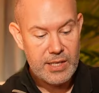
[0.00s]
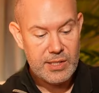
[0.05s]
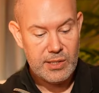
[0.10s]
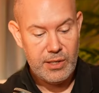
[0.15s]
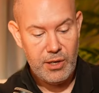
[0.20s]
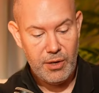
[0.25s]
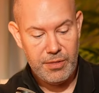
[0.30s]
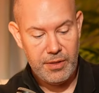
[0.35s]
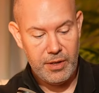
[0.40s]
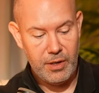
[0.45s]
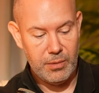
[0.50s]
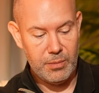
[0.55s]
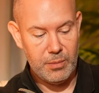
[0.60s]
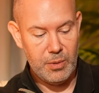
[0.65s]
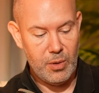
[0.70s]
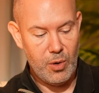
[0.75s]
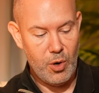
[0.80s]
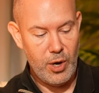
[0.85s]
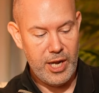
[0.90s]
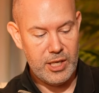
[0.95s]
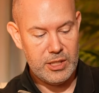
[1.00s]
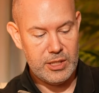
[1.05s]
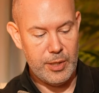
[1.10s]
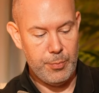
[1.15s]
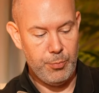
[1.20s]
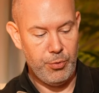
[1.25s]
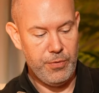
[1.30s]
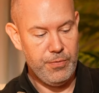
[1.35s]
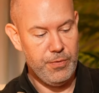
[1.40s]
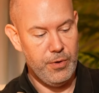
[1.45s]
see, I think I
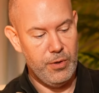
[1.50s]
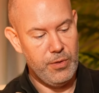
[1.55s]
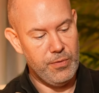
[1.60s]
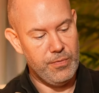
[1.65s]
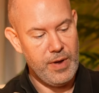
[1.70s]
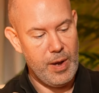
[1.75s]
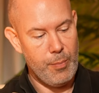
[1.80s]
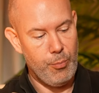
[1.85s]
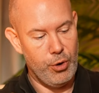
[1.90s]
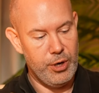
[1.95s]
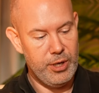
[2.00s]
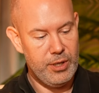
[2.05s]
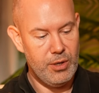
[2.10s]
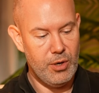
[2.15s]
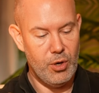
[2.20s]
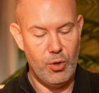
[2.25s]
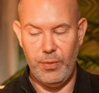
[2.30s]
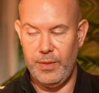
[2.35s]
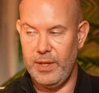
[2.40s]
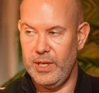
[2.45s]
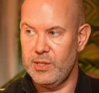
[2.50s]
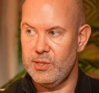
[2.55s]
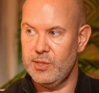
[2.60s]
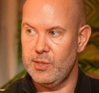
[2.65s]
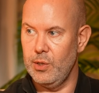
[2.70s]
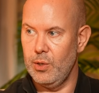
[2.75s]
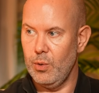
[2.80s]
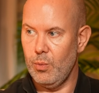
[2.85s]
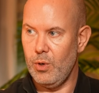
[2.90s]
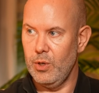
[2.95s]
actually prefer the fabric on this
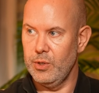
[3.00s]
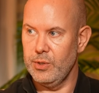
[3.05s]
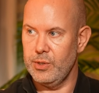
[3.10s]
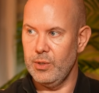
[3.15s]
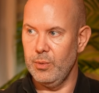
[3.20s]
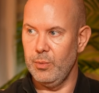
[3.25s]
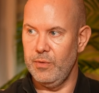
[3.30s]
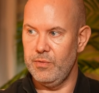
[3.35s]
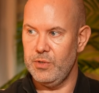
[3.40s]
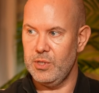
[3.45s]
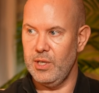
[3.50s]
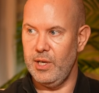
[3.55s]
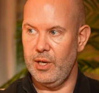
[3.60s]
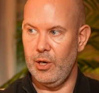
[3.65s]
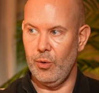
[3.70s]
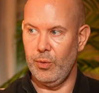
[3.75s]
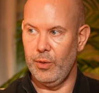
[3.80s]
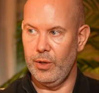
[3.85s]
to the ones that we've seen on